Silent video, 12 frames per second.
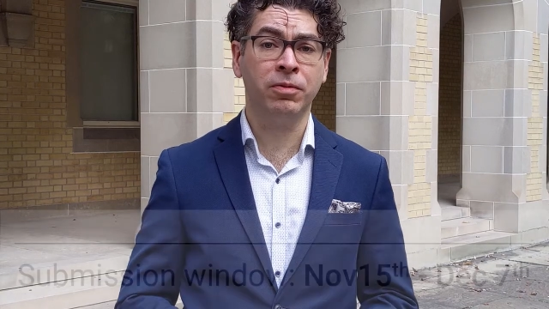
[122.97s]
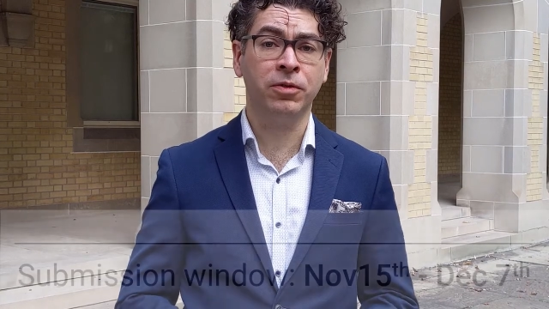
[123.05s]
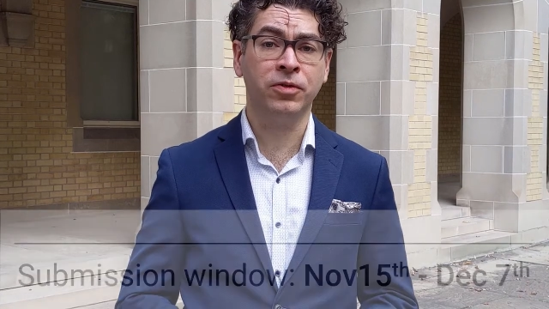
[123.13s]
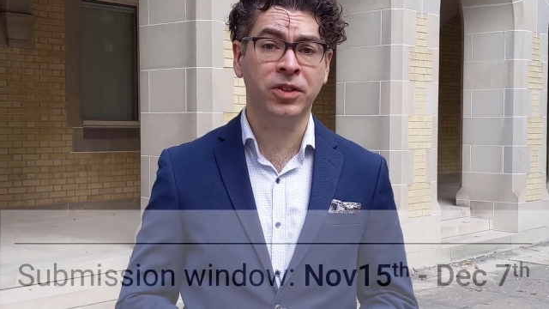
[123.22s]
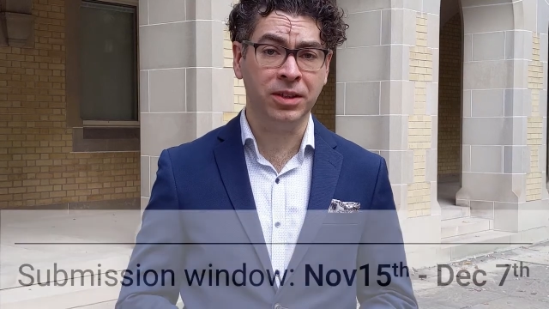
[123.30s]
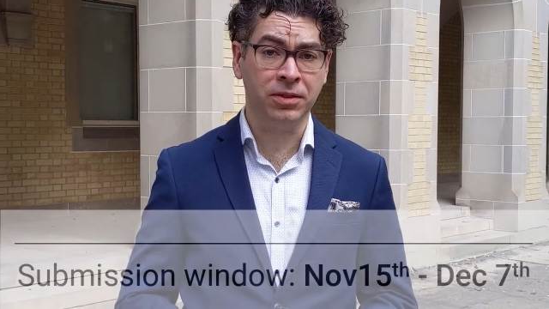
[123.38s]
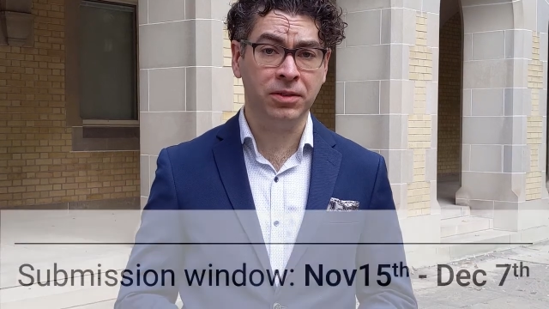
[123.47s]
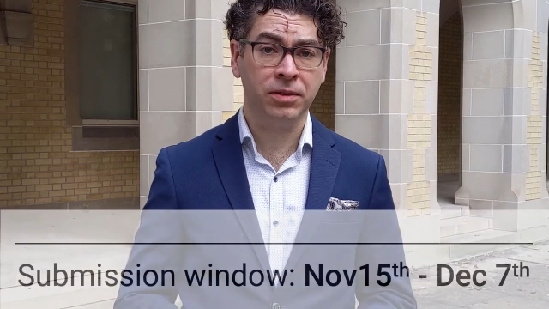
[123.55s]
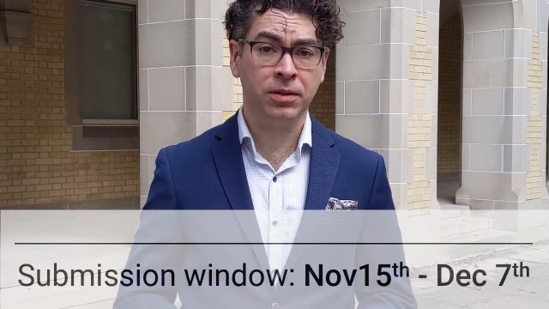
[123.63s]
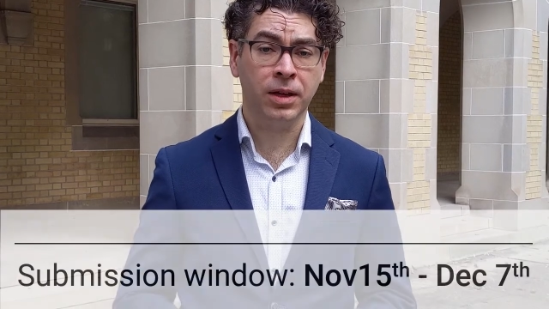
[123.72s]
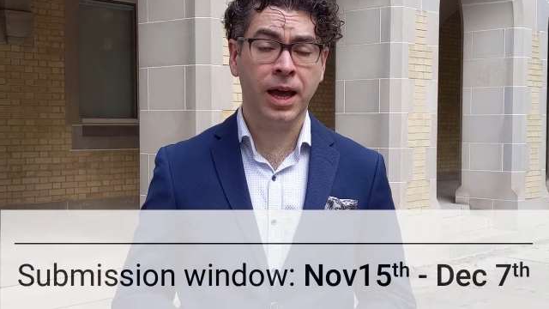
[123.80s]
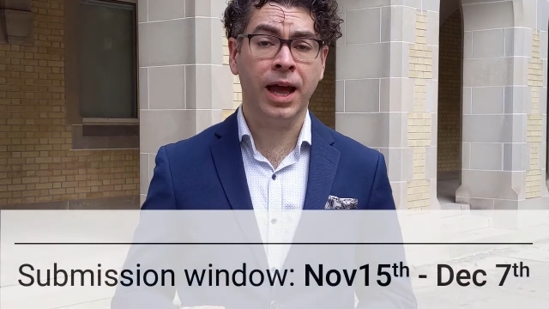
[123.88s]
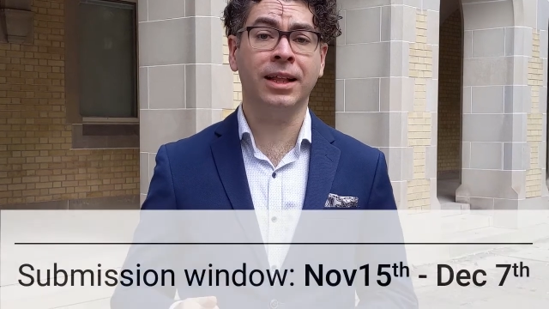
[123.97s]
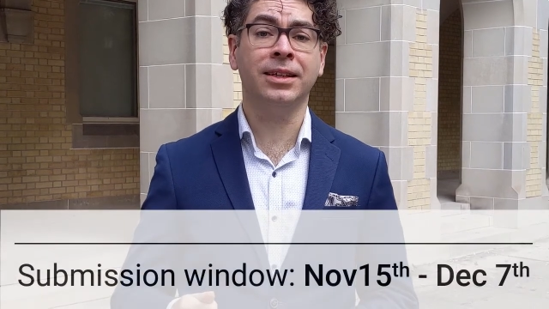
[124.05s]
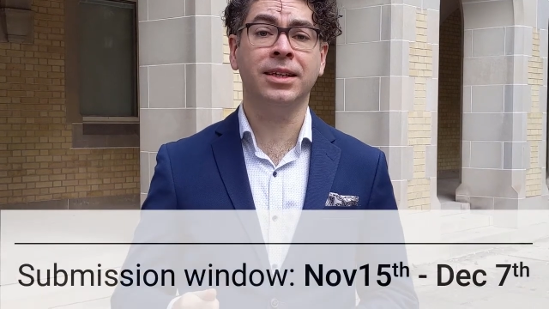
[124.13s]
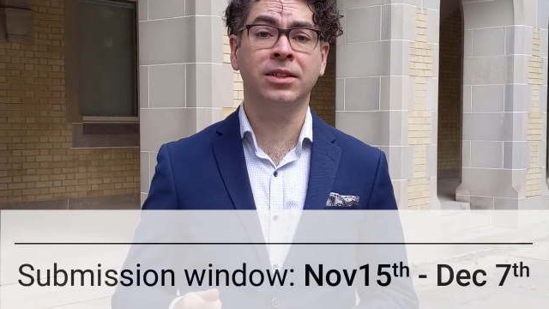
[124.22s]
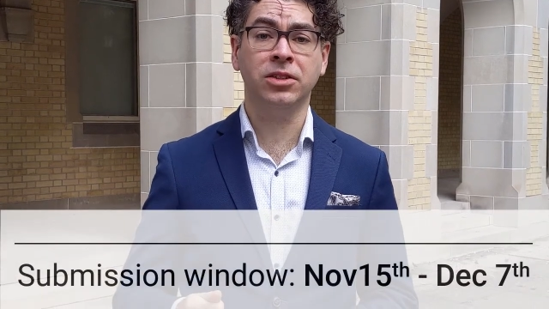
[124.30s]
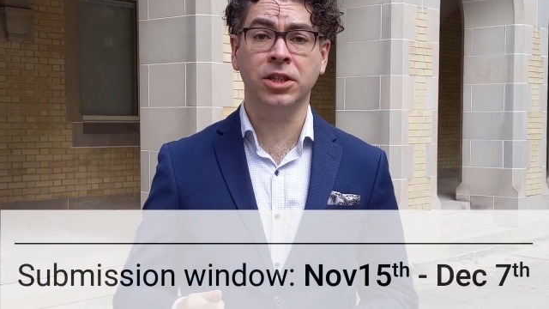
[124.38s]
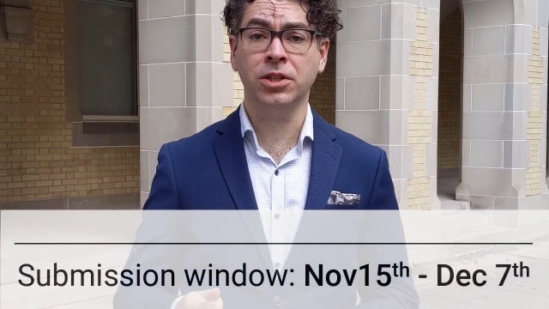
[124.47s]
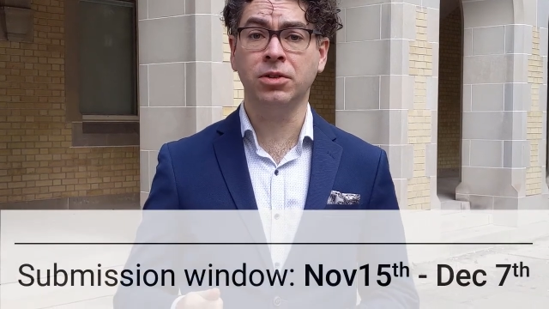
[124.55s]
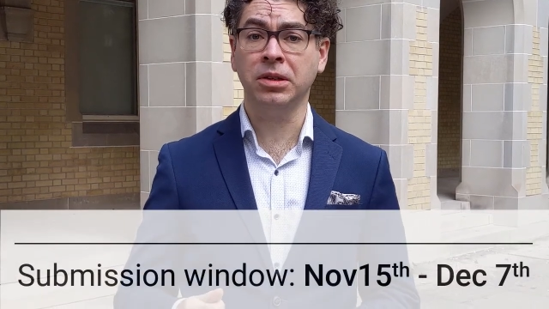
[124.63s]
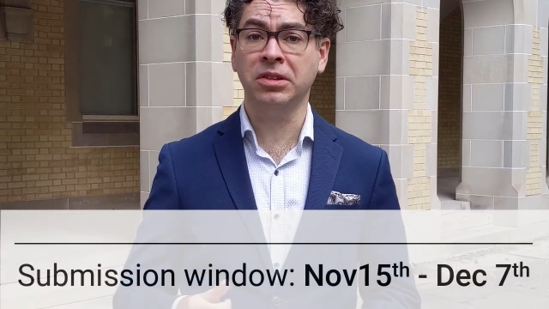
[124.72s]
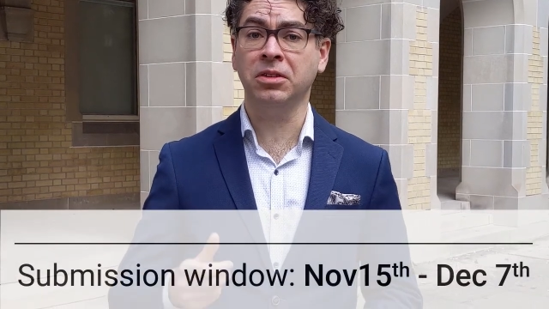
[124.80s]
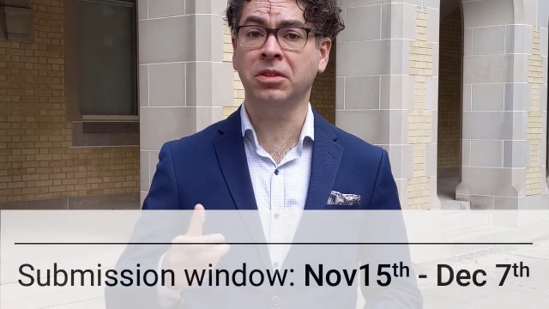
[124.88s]
15th and continue
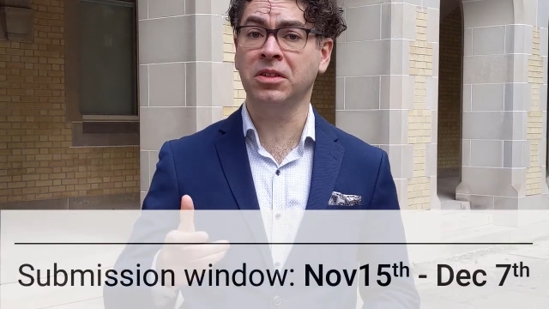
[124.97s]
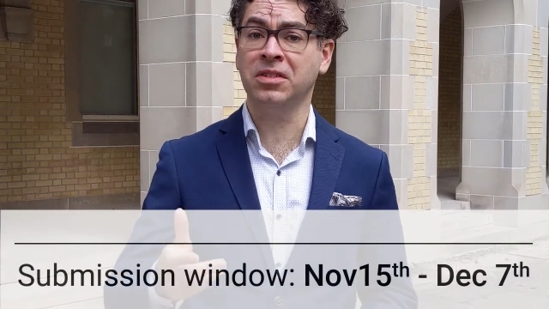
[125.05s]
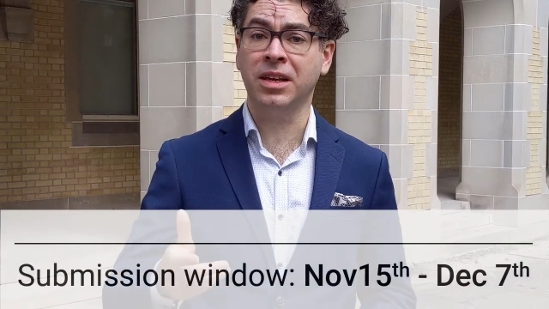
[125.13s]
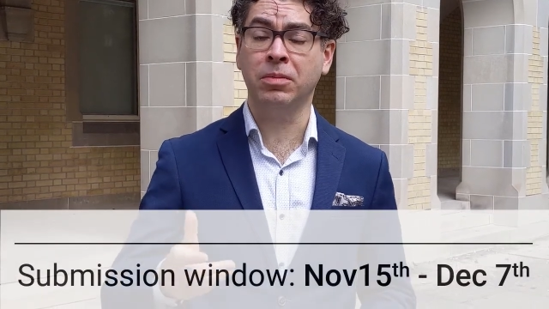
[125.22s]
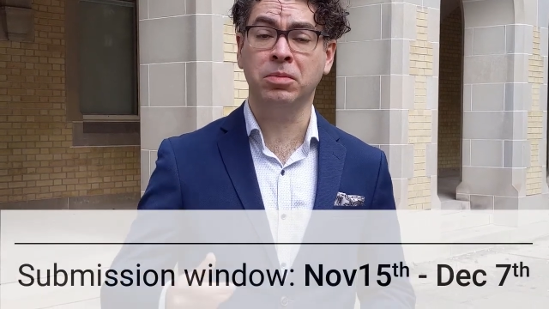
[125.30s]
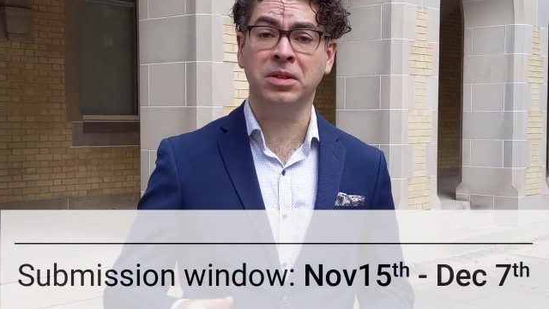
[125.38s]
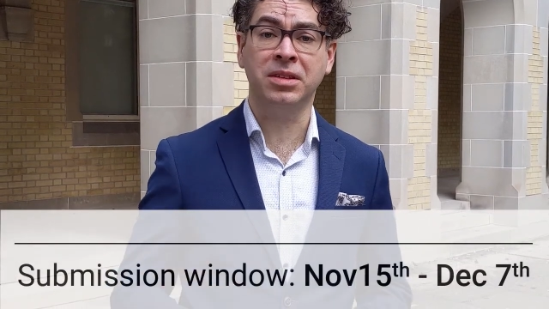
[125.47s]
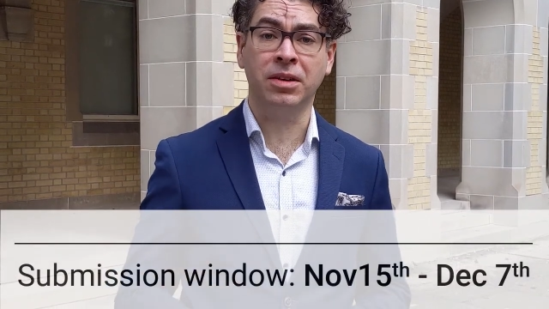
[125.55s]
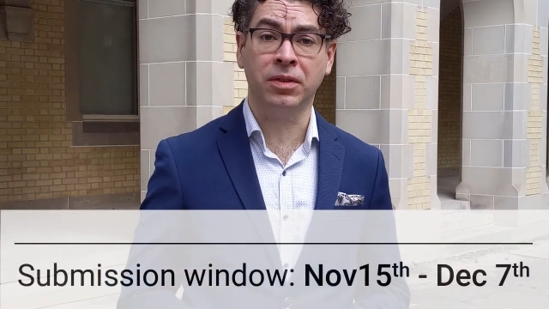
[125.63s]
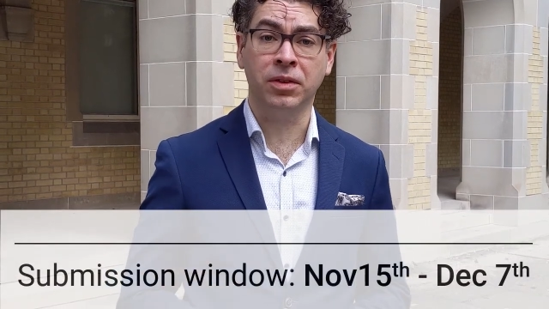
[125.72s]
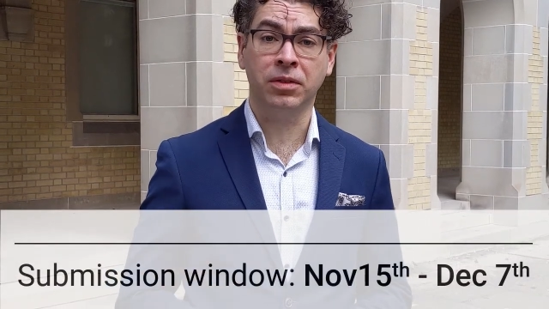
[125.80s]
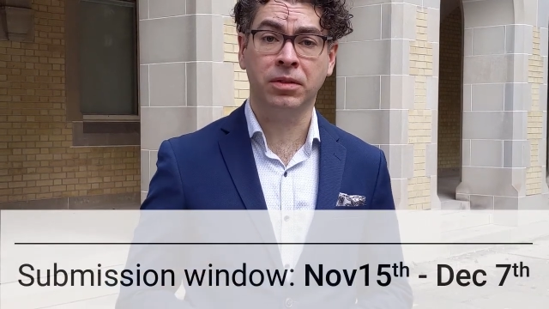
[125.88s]
until December 7th.